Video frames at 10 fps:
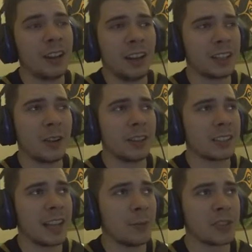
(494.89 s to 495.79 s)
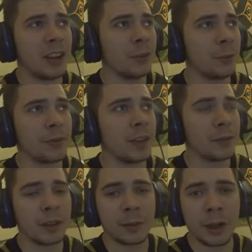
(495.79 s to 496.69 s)
I don't understand what's going on with
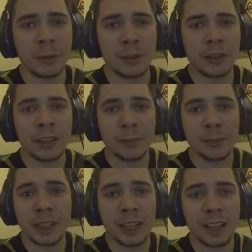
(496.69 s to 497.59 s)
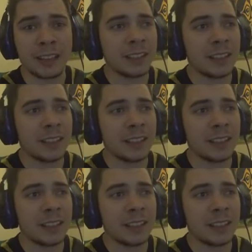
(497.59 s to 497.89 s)
FIFA at the moment, but yeah,